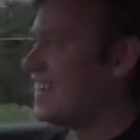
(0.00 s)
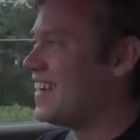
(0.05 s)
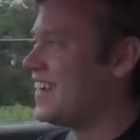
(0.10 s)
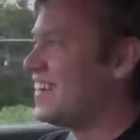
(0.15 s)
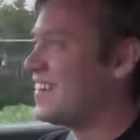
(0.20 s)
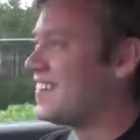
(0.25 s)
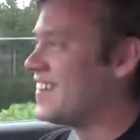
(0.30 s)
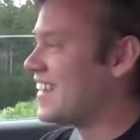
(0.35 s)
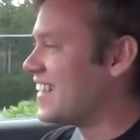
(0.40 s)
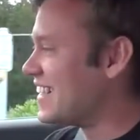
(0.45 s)

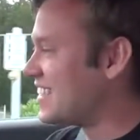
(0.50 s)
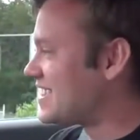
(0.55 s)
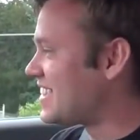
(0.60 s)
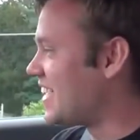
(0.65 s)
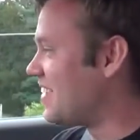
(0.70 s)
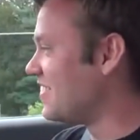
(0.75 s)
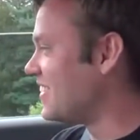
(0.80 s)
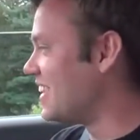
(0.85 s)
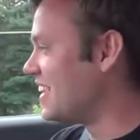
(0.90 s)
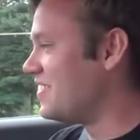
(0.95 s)
Alrighty, so
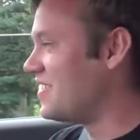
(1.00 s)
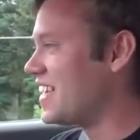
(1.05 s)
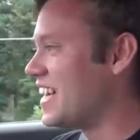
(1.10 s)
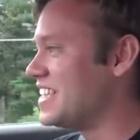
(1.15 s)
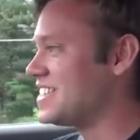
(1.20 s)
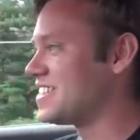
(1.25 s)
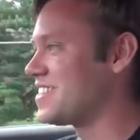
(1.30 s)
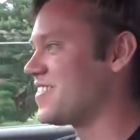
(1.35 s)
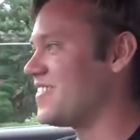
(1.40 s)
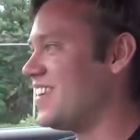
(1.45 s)
I'm gonna leave you
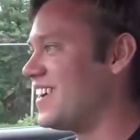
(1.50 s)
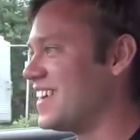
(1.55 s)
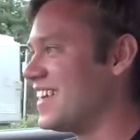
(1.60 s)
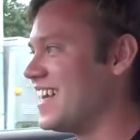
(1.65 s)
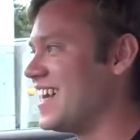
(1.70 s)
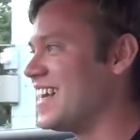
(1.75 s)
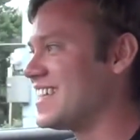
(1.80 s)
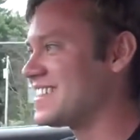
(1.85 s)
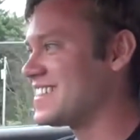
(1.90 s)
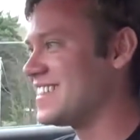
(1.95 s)
guys with one
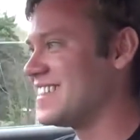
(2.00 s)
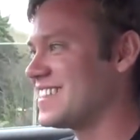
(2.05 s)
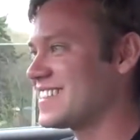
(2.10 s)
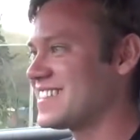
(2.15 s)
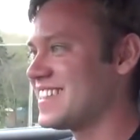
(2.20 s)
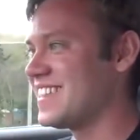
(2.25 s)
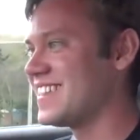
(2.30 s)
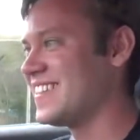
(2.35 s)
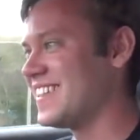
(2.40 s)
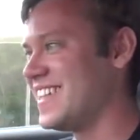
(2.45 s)
last little
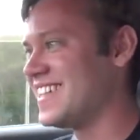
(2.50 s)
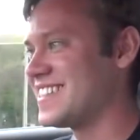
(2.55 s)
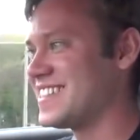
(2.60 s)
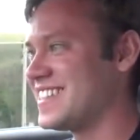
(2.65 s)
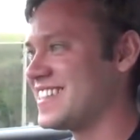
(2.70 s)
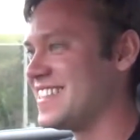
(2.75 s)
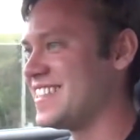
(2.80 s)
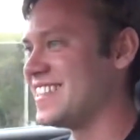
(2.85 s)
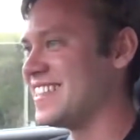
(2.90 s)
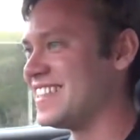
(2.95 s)

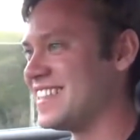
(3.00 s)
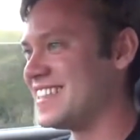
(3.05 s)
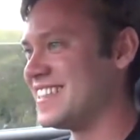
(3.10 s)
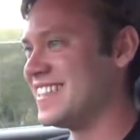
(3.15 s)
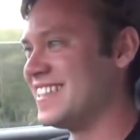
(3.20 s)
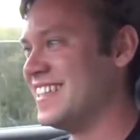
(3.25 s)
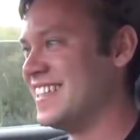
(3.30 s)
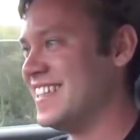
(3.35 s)
acceleration here.